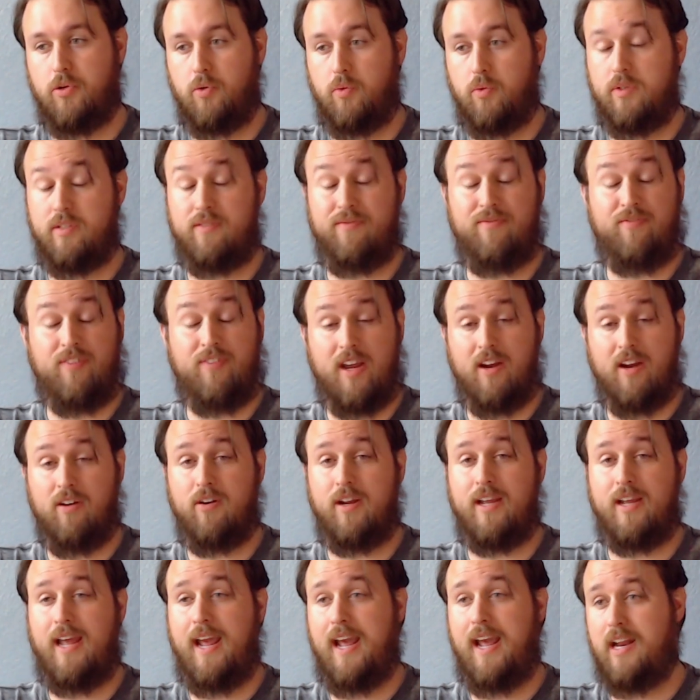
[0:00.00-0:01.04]
who was
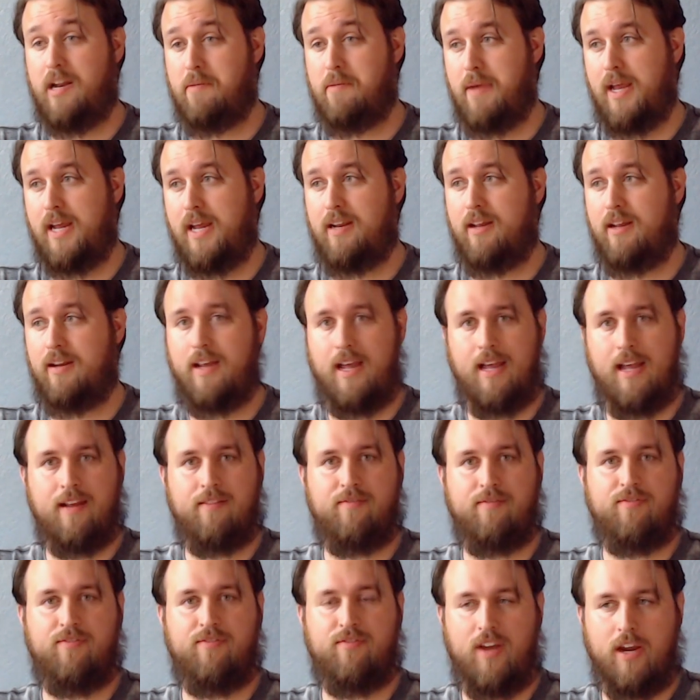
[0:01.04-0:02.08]
very animated
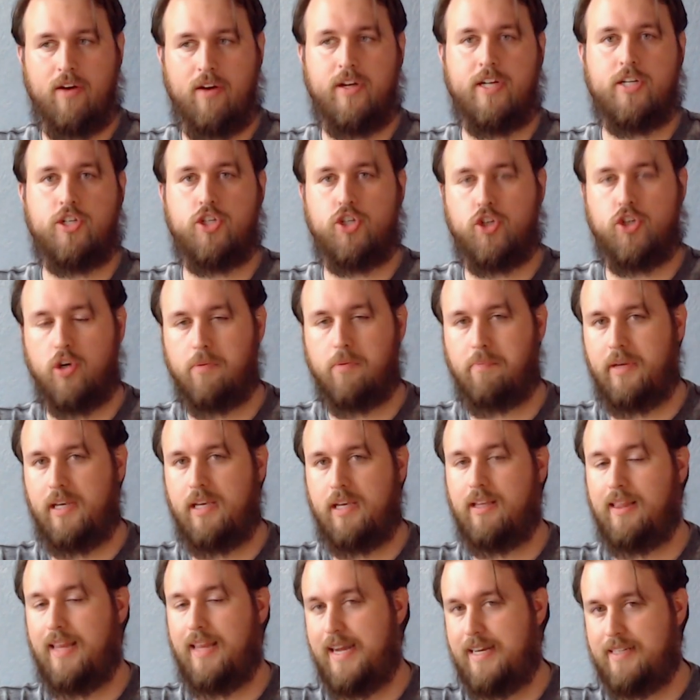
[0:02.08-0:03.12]
and very
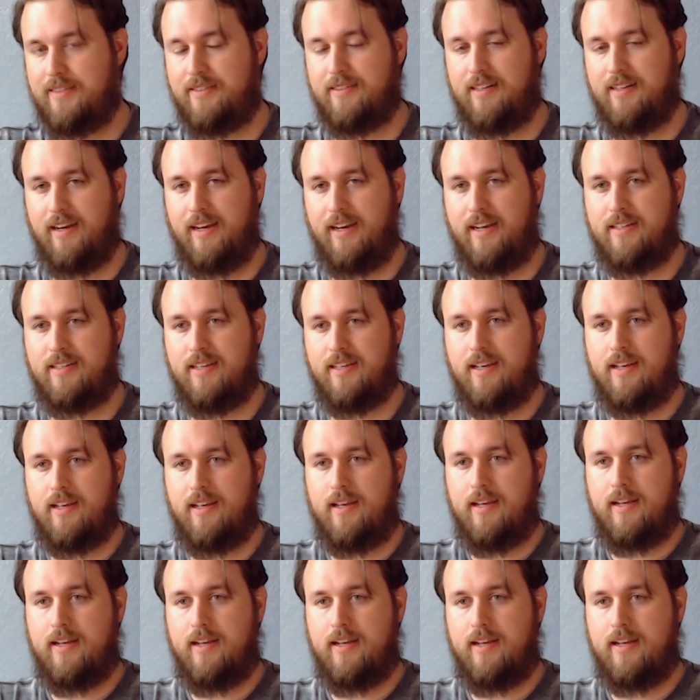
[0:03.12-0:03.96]
chirpy last night,